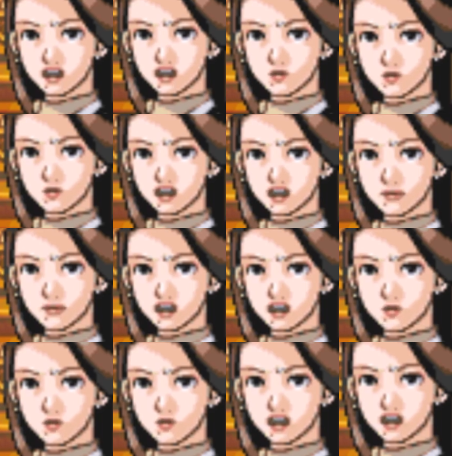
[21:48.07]
you?
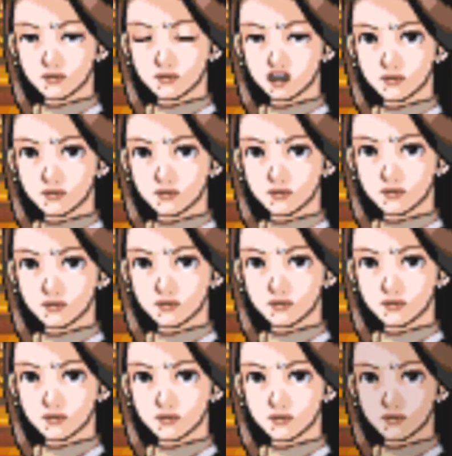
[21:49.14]
Present some evidence to
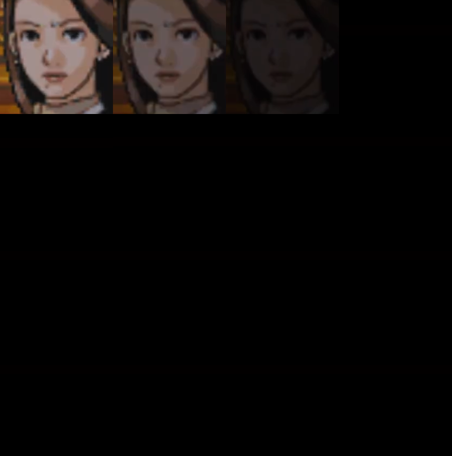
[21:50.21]
contradict him.